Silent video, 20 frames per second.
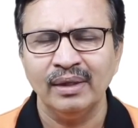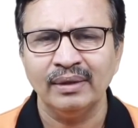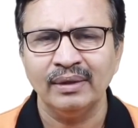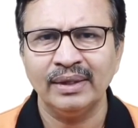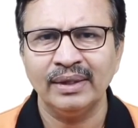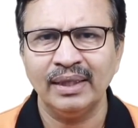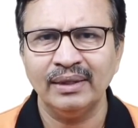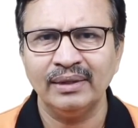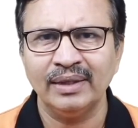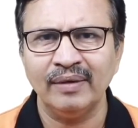
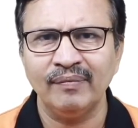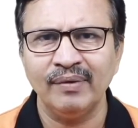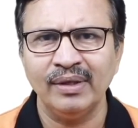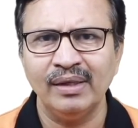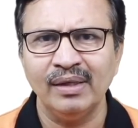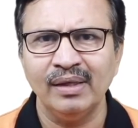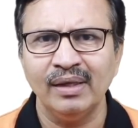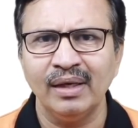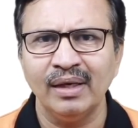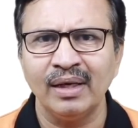that they
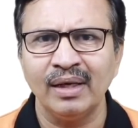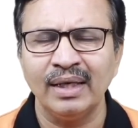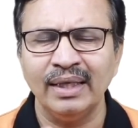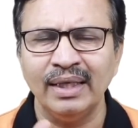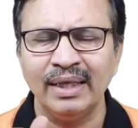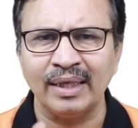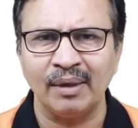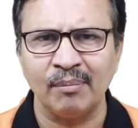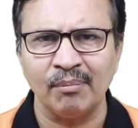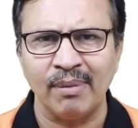will
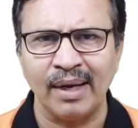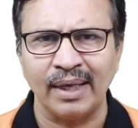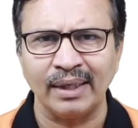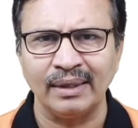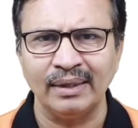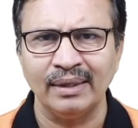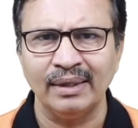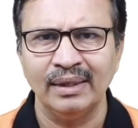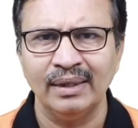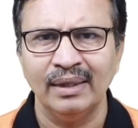recombine.